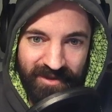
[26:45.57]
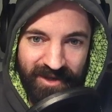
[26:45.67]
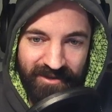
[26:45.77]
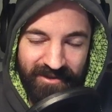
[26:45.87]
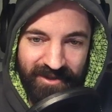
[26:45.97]

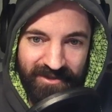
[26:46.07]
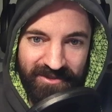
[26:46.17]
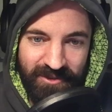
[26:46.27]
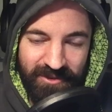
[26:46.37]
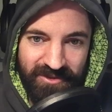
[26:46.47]
and then it's
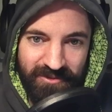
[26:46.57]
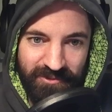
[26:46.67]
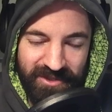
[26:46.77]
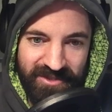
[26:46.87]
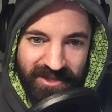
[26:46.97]
going to
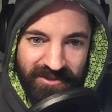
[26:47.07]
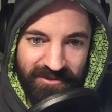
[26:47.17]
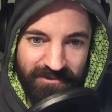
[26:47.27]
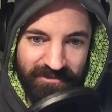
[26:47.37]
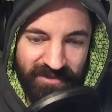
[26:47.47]

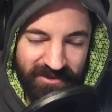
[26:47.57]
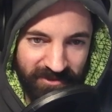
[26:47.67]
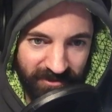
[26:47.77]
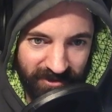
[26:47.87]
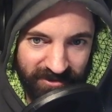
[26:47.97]
recycle. So
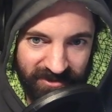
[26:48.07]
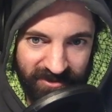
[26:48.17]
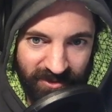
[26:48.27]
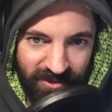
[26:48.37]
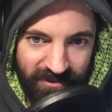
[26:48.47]
it'll close the
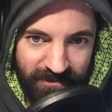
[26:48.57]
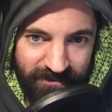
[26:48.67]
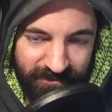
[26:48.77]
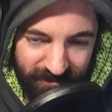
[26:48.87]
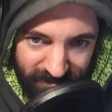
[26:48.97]
door,
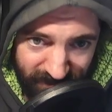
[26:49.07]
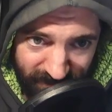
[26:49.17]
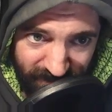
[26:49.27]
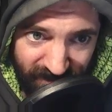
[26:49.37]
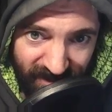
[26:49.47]

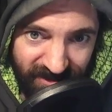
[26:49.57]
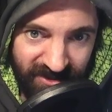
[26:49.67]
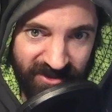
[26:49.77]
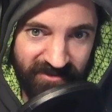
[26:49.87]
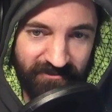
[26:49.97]

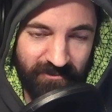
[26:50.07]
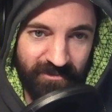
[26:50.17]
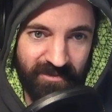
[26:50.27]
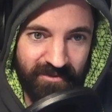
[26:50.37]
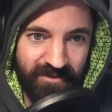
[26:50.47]
shove
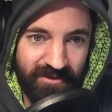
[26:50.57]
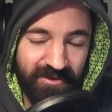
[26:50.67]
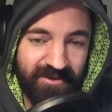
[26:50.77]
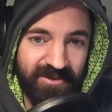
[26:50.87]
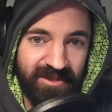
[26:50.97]

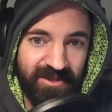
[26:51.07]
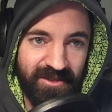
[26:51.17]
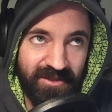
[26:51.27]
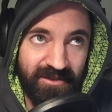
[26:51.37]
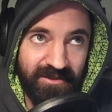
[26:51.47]

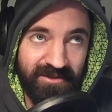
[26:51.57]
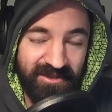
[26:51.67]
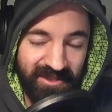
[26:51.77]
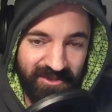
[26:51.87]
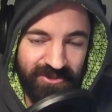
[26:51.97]
the
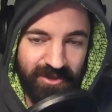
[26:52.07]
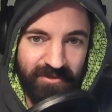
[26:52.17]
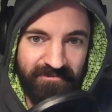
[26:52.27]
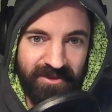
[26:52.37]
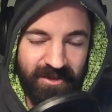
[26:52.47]

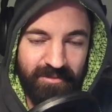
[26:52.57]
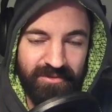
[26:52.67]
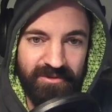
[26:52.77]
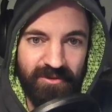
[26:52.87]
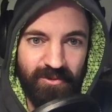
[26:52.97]
degermified
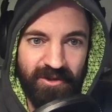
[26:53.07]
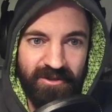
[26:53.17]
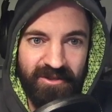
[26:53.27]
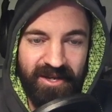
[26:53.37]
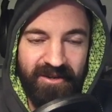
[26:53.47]
polluted
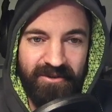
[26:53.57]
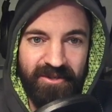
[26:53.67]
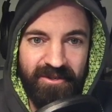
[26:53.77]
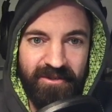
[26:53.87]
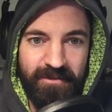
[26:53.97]
water out
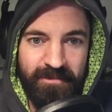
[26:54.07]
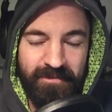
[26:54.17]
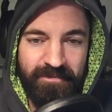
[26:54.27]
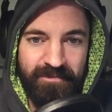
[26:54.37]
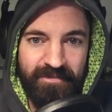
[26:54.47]
here.
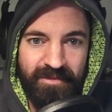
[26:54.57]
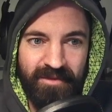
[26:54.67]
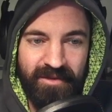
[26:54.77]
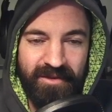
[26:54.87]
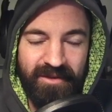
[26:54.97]

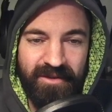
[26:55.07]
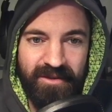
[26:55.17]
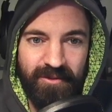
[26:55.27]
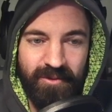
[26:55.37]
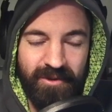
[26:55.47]

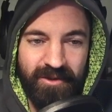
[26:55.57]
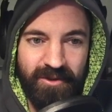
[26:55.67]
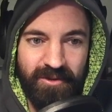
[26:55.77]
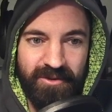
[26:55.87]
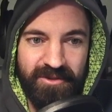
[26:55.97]
We're
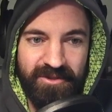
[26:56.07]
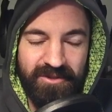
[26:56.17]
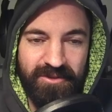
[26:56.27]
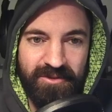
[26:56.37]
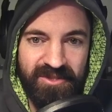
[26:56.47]
going
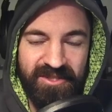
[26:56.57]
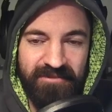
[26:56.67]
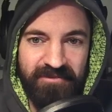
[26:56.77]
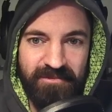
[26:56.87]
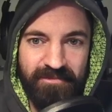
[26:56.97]
to
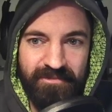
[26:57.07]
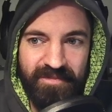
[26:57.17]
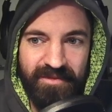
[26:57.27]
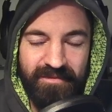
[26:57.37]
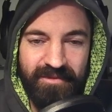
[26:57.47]
sieve it,
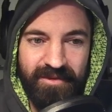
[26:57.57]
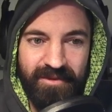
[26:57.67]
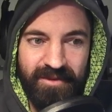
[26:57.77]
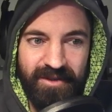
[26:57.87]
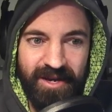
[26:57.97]

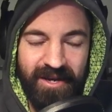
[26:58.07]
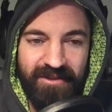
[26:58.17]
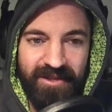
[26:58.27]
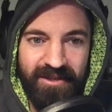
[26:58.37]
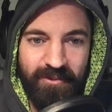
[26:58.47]
and
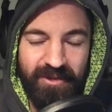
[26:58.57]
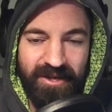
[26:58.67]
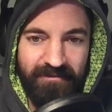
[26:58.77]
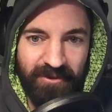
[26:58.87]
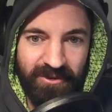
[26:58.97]
then we'll
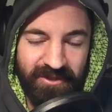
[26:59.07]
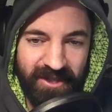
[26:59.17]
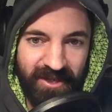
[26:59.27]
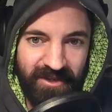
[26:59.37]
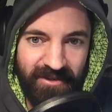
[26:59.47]
have
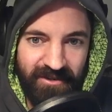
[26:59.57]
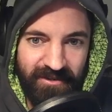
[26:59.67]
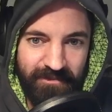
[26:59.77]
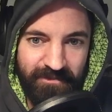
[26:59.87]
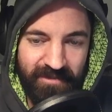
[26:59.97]
clean,
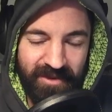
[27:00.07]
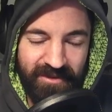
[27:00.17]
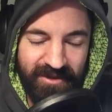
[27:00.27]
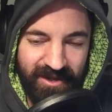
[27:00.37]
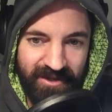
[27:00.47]

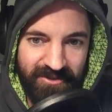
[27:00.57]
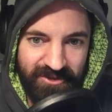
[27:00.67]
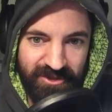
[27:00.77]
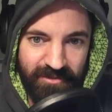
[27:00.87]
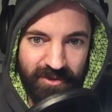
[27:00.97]

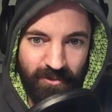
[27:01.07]
non-germy